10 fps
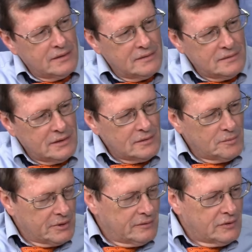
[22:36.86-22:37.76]
a little
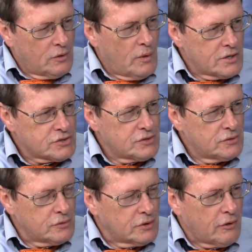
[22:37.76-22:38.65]
bit of a question
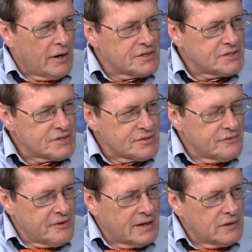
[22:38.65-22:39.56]
or a crisis of
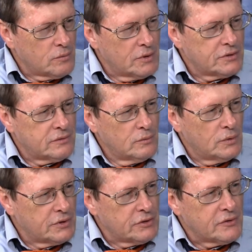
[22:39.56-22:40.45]
faith, what, what
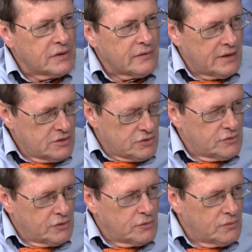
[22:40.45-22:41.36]
do you think they should
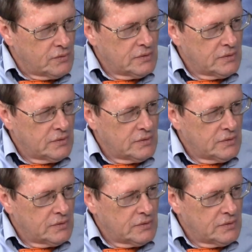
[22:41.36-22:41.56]
do?